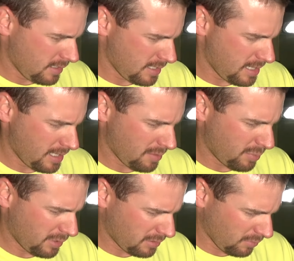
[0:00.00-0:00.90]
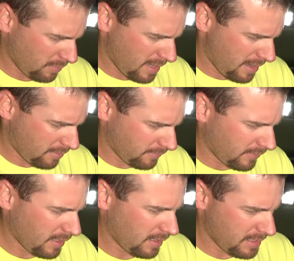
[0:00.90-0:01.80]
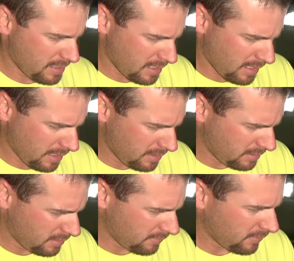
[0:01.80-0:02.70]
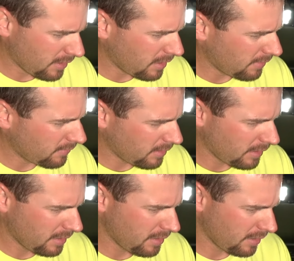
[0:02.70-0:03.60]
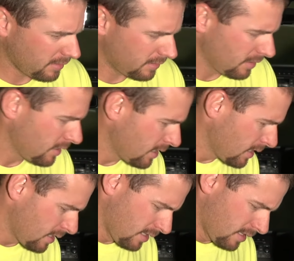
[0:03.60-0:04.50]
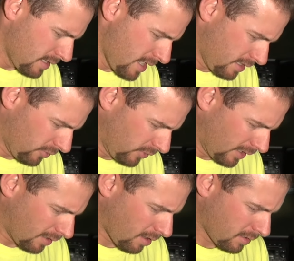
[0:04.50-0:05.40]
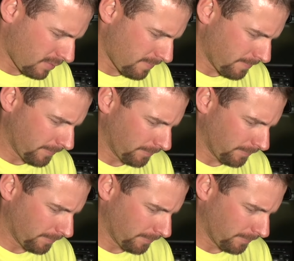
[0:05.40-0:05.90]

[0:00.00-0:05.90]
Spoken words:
and the pistol mount. Very nice. Very, very nice. That is freaking awesome.